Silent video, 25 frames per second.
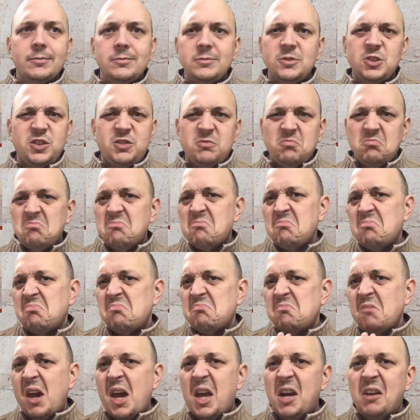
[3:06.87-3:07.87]
Just
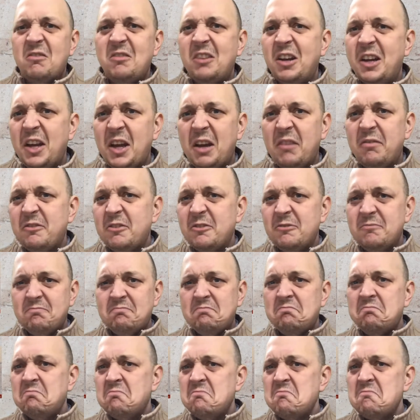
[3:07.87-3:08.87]
add it right after.
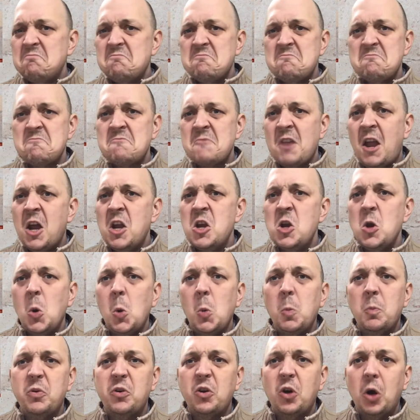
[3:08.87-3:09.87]
No
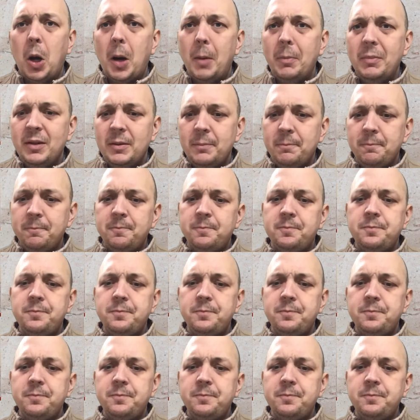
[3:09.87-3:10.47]
problem.